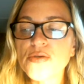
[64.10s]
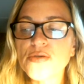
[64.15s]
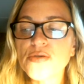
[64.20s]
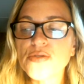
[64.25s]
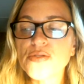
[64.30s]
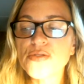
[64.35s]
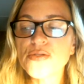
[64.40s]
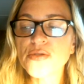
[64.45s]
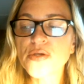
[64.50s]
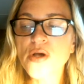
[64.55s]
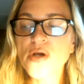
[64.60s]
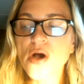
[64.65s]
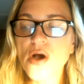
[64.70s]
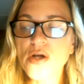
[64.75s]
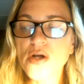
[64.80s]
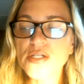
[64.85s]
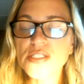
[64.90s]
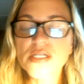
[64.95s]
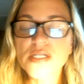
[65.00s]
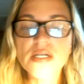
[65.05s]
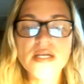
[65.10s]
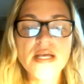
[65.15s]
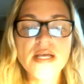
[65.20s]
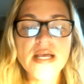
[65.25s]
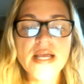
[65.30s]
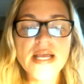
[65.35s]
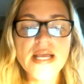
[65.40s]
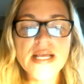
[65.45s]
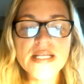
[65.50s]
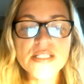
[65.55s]
Sukkot,
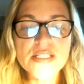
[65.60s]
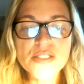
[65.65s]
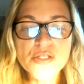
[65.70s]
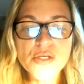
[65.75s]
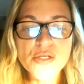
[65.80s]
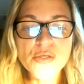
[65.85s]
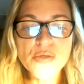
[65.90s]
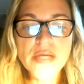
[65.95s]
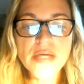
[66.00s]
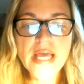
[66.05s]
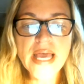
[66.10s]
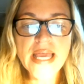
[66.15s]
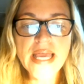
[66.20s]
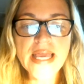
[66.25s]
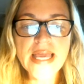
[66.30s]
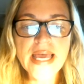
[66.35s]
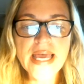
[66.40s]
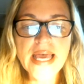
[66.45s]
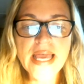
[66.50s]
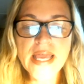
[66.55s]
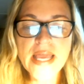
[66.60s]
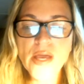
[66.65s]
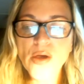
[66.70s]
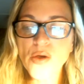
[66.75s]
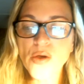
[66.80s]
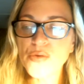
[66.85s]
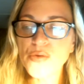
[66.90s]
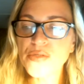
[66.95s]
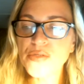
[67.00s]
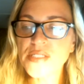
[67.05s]

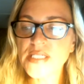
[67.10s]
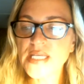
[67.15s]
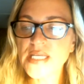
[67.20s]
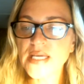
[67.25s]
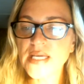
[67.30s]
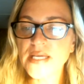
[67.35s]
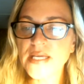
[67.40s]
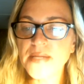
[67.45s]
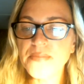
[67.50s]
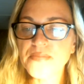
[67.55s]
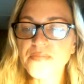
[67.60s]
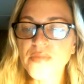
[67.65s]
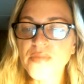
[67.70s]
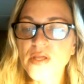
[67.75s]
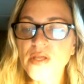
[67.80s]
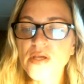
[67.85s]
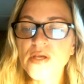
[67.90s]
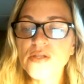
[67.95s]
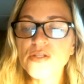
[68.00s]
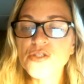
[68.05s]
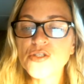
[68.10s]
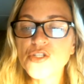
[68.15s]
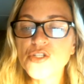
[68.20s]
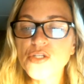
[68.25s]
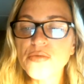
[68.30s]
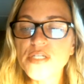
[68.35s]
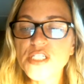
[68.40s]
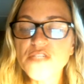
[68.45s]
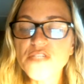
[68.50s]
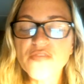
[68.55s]
S-U-K-K-O-T. The
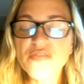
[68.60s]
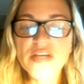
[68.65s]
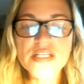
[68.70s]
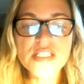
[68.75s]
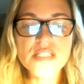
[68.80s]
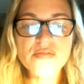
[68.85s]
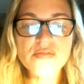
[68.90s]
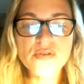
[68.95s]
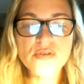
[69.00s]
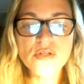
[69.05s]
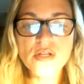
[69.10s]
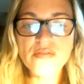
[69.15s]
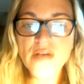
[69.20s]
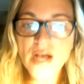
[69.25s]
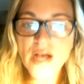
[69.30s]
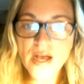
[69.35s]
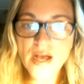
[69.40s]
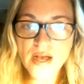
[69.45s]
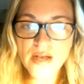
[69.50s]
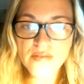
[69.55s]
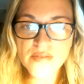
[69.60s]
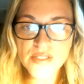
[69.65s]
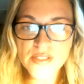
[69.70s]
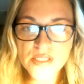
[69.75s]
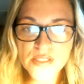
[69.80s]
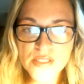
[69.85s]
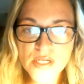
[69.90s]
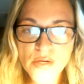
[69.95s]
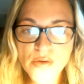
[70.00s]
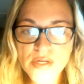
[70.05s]
Jewish festival of
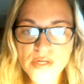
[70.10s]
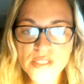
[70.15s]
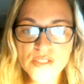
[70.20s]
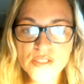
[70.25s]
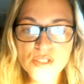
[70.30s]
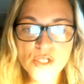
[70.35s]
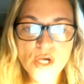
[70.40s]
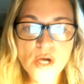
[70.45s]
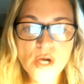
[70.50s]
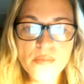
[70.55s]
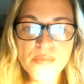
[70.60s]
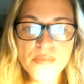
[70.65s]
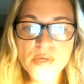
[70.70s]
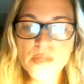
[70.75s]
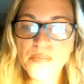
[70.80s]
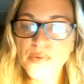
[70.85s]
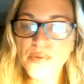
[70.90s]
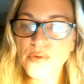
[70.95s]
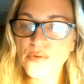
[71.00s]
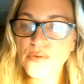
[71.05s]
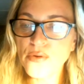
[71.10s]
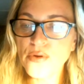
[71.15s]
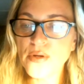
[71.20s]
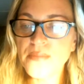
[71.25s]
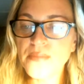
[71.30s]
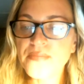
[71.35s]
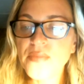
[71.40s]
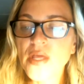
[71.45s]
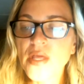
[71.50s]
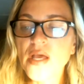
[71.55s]
harvest known as Yom Kippur
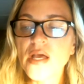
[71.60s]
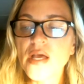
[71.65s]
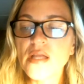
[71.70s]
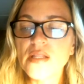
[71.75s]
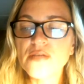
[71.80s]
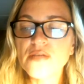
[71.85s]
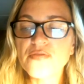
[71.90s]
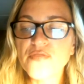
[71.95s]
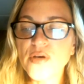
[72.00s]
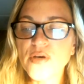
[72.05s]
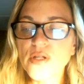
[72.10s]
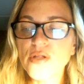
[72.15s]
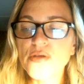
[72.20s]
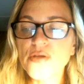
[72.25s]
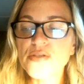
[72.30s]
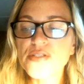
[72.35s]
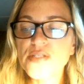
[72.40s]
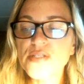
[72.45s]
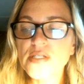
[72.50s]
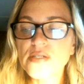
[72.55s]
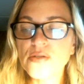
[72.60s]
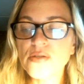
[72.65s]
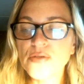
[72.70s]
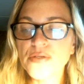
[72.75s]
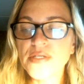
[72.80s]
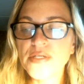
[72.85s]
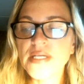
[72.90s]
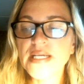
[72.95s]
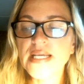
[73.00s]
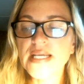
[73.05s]
that follows the
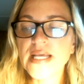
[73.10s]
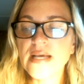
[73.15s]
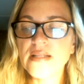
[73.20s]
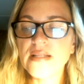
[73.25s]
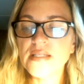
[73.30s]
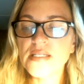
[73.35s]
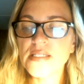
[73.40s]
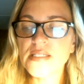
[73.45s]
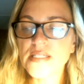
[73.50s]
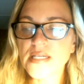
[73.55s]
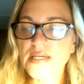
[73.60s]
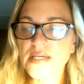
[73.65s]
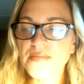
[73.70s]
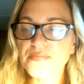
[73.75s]
lunar calendar.